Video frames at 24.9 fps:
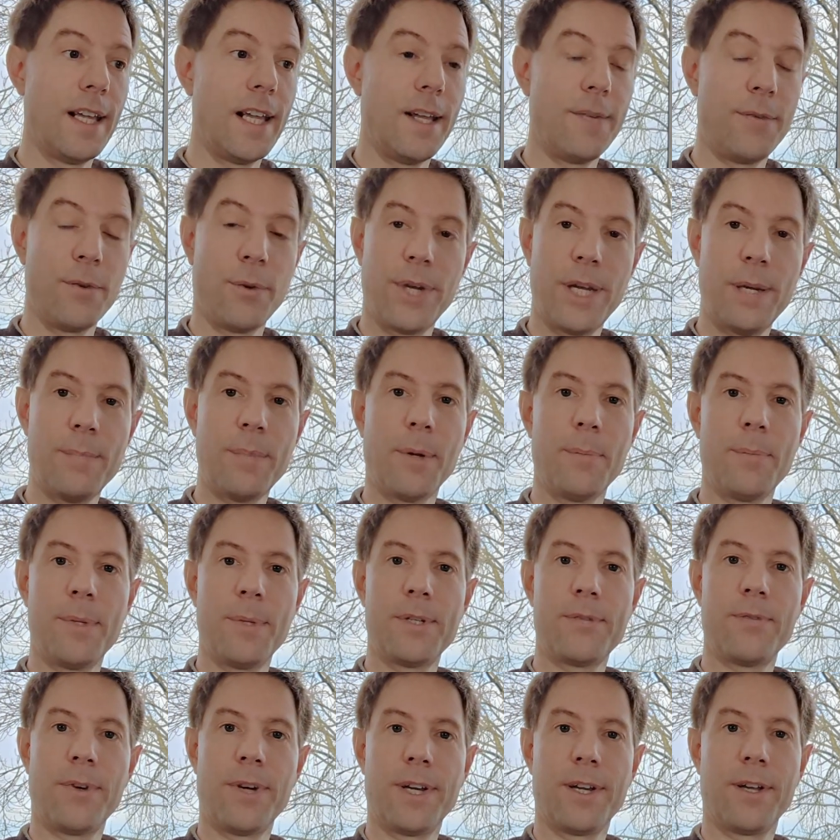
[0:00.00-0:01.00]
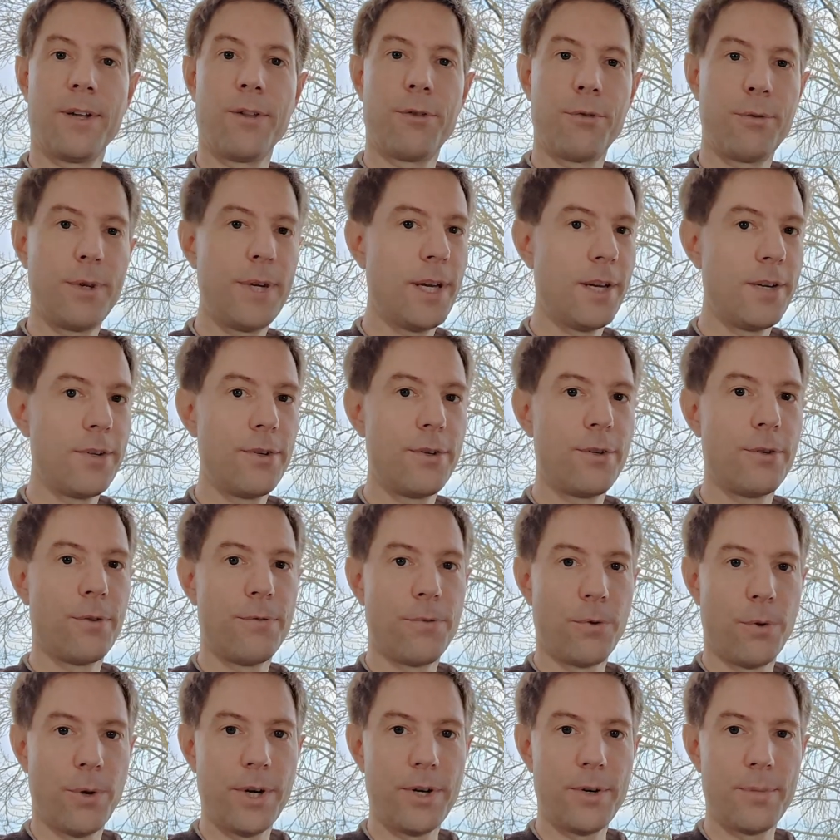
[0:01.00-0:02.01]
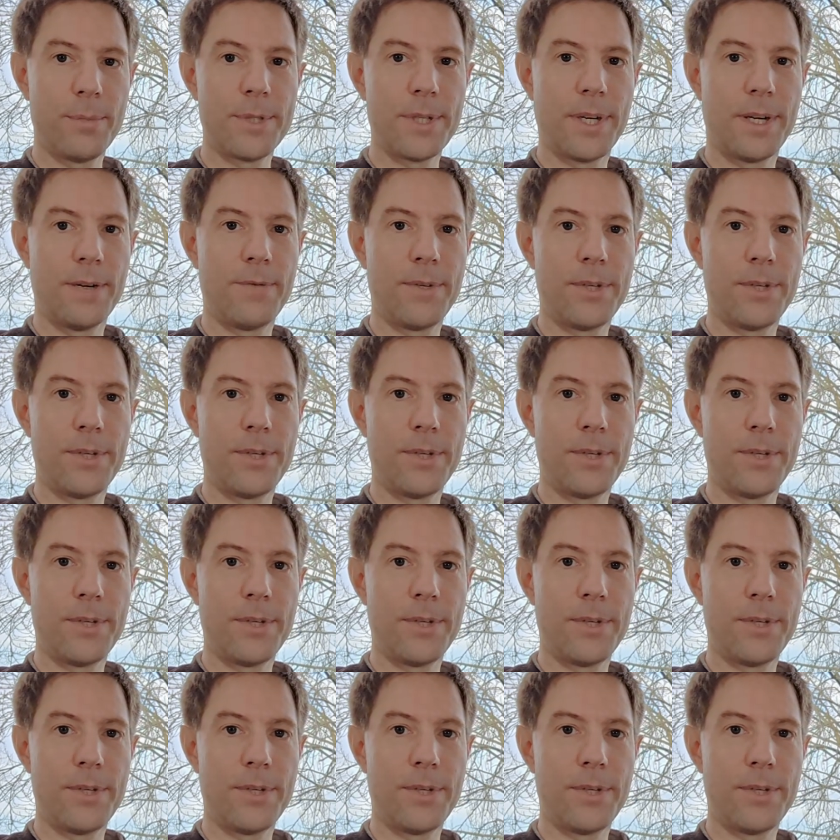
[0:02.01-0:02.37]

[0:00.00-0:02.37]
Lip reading: If your heat pump is running at 300 or 400%